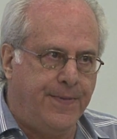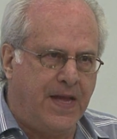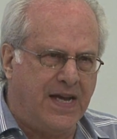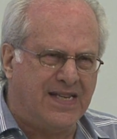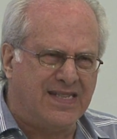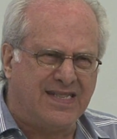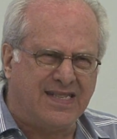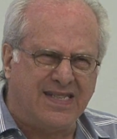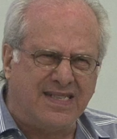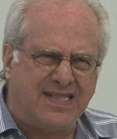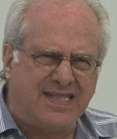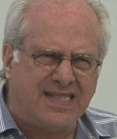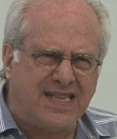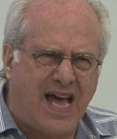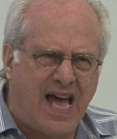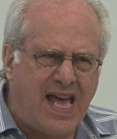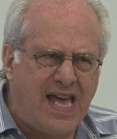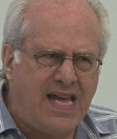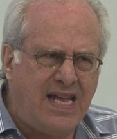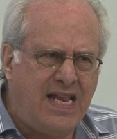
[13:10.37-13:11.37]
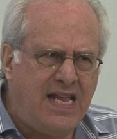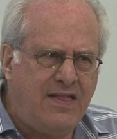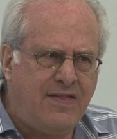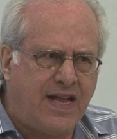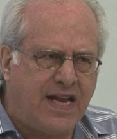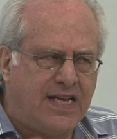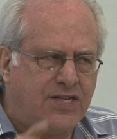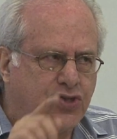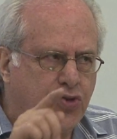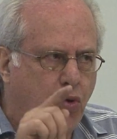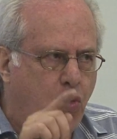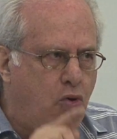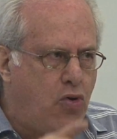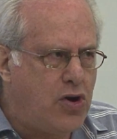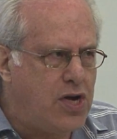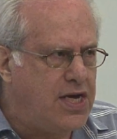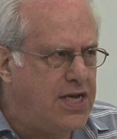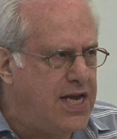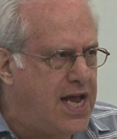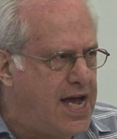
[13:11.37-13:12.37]
a society that has
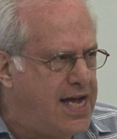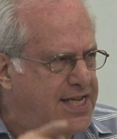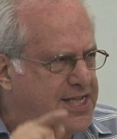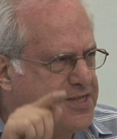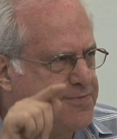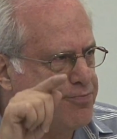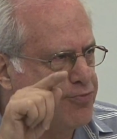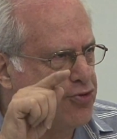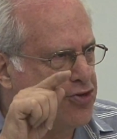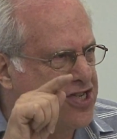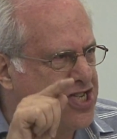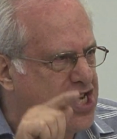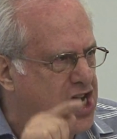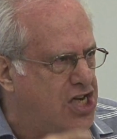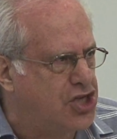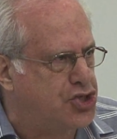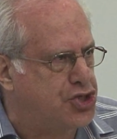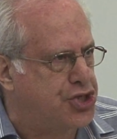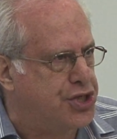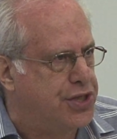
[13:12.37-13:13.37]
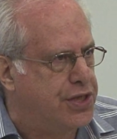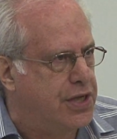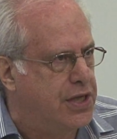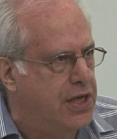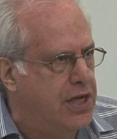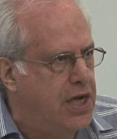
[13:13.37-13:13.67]
organized production